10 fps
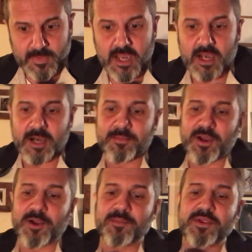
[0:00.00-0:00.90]
I
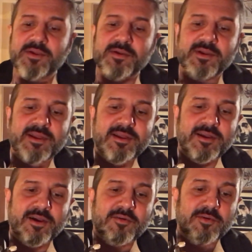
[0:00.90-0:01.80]
hope you
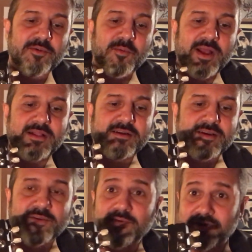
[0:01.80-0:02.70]
are all well
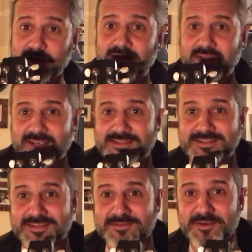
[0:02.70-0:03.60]
and all your off
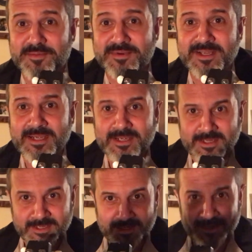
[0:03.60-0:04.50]
licenses are open.
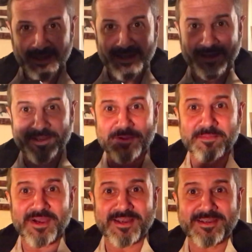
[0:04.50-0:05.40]
I know
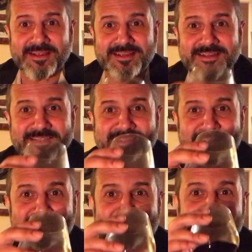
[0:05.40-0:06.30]
mine
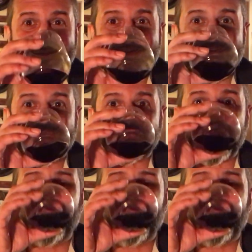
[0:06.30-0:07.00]
certainly has been.